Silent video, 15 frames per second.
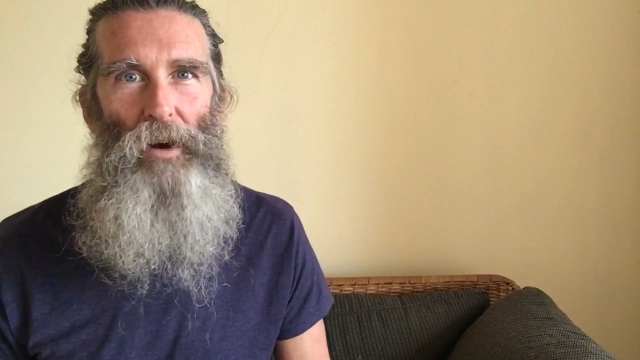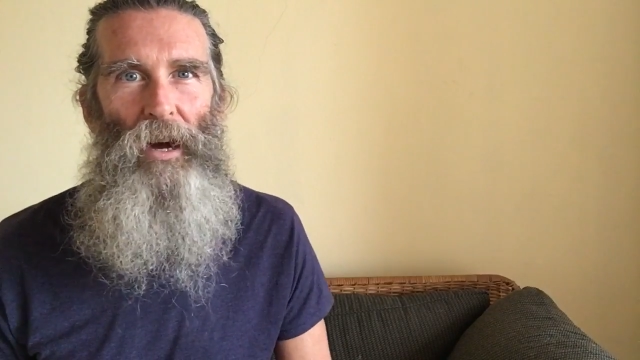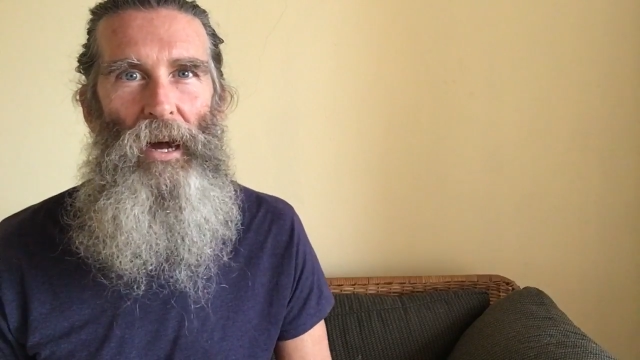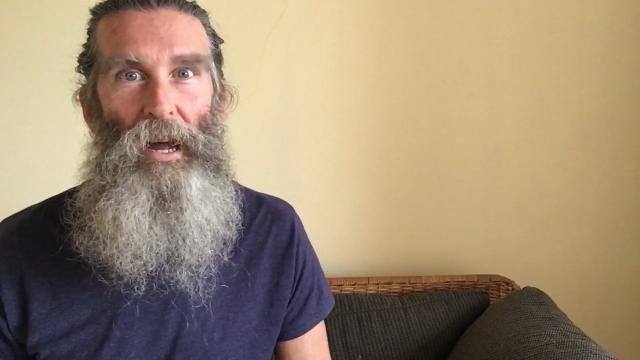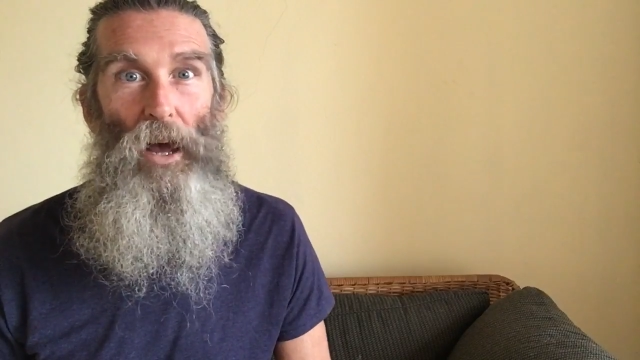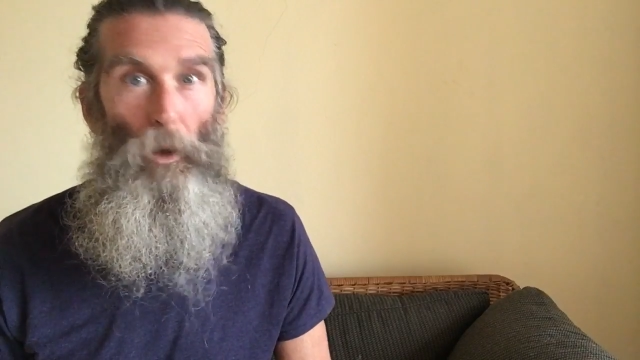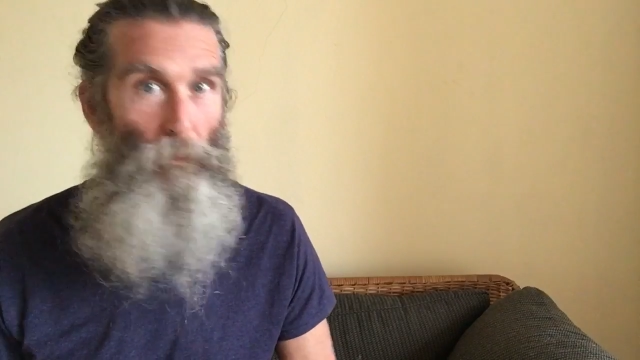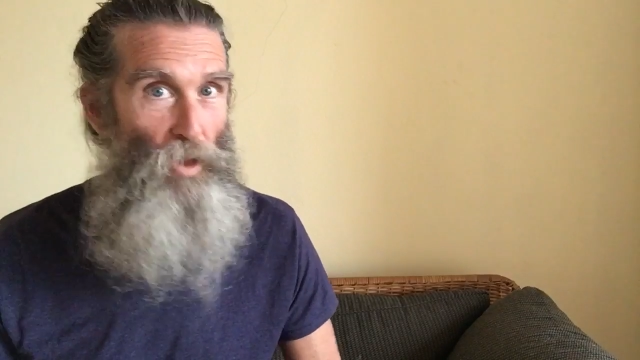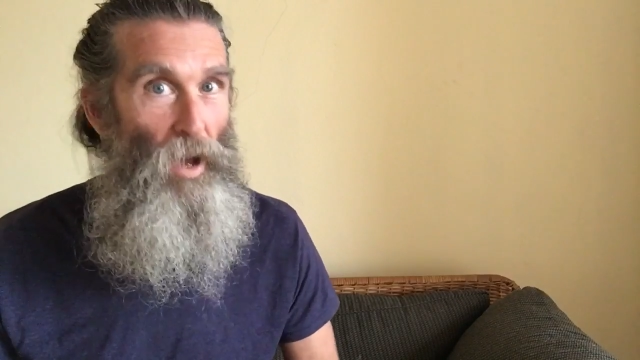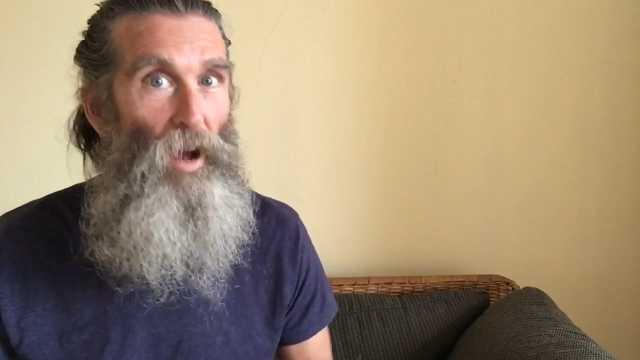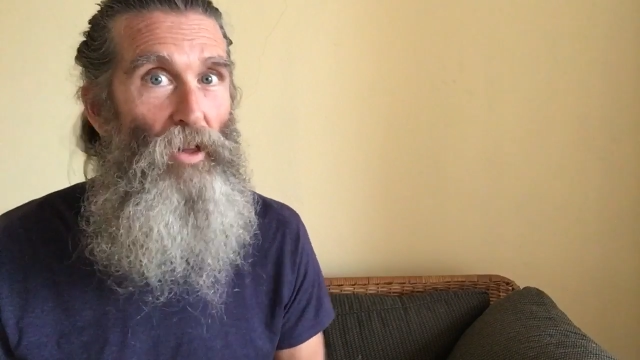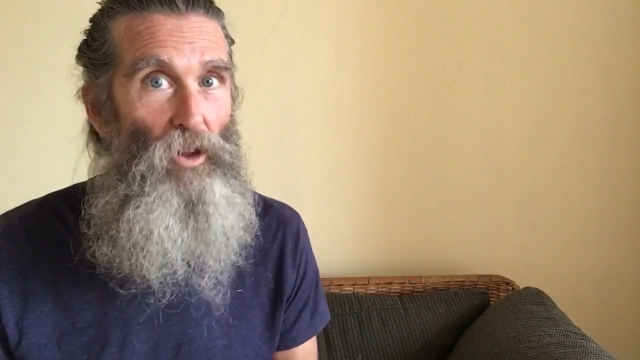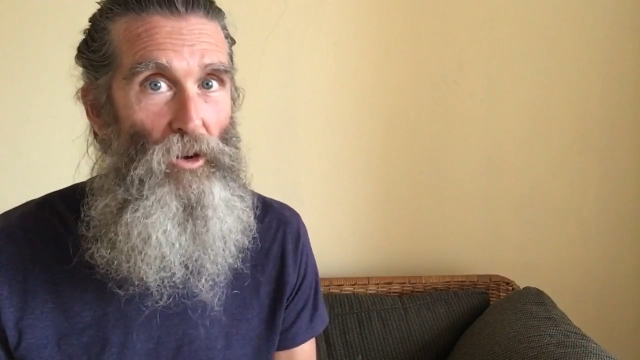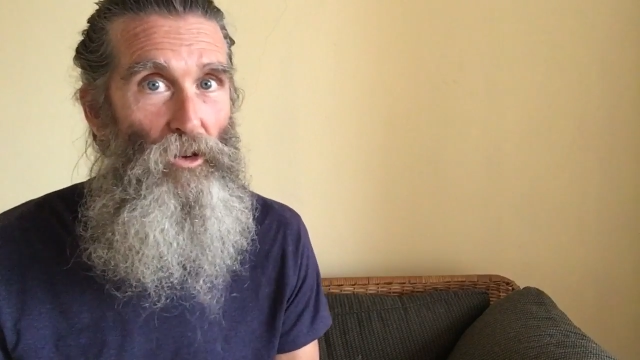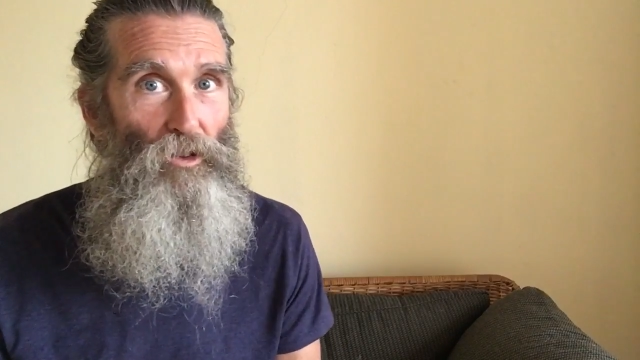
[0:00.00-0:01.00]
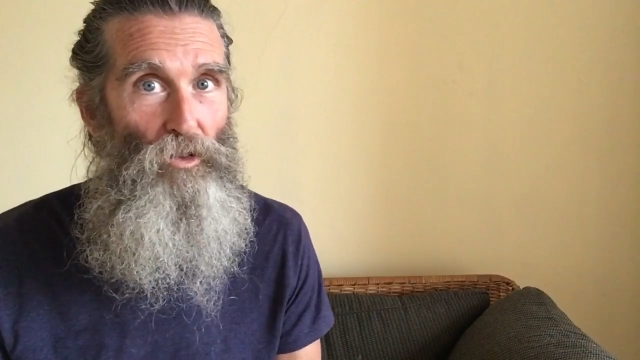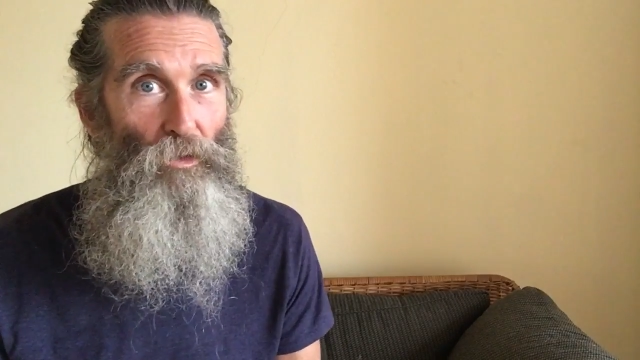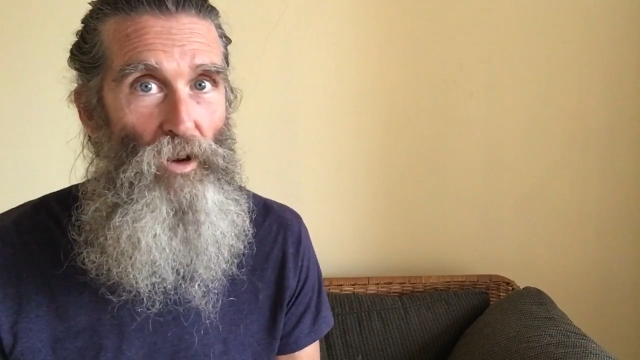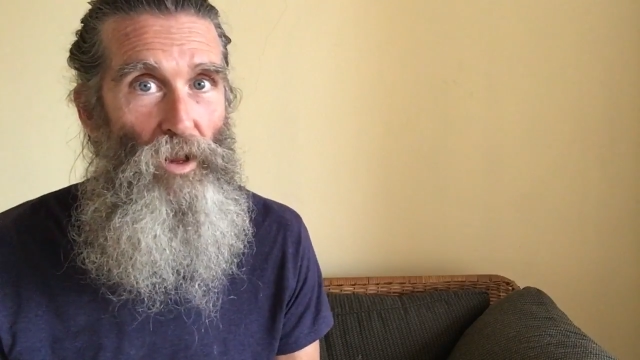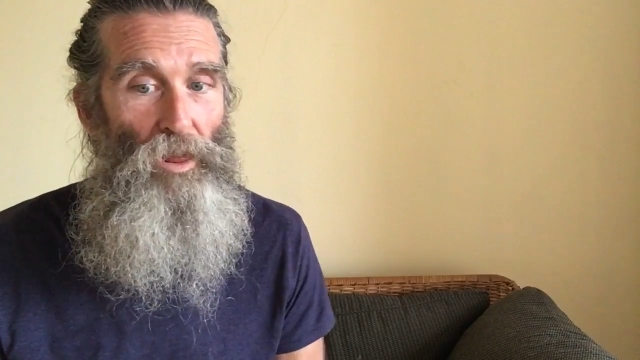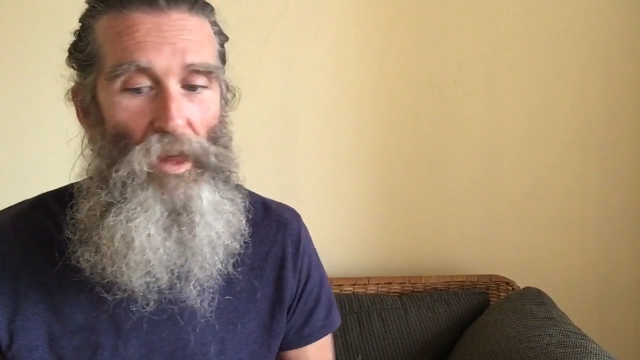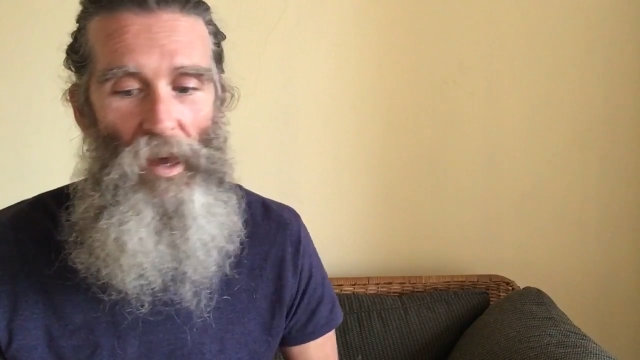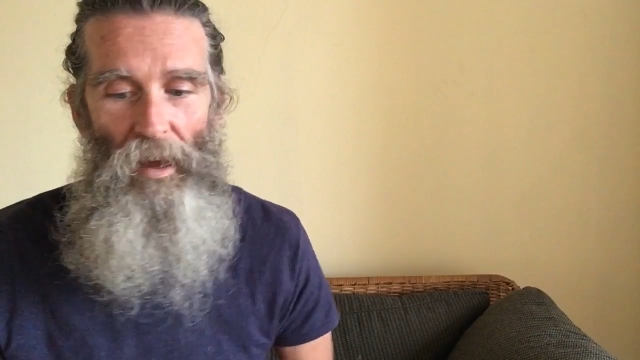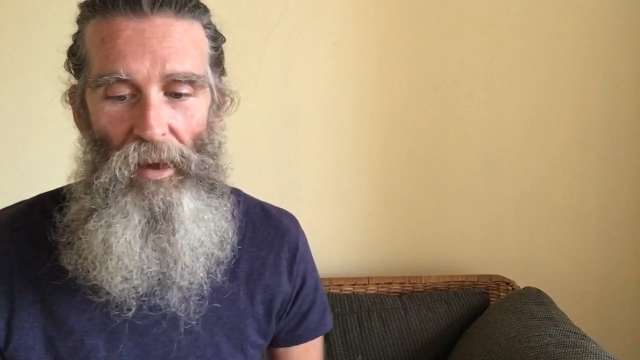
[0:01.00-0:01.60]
help the others with,